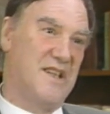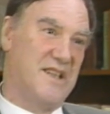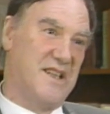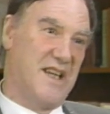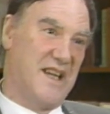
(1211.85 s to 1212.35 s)

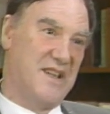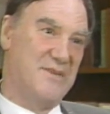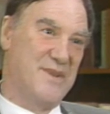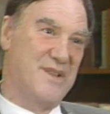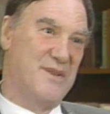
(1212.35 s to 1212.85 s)
that he
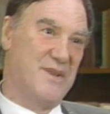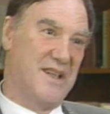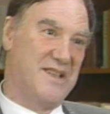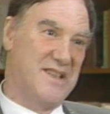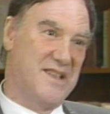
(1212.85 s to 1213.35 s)
had with the
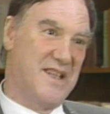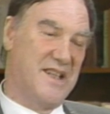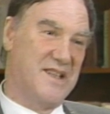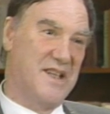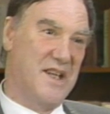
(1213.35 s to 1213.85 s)
United
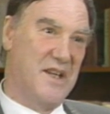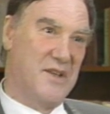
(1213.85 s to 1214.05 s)
States,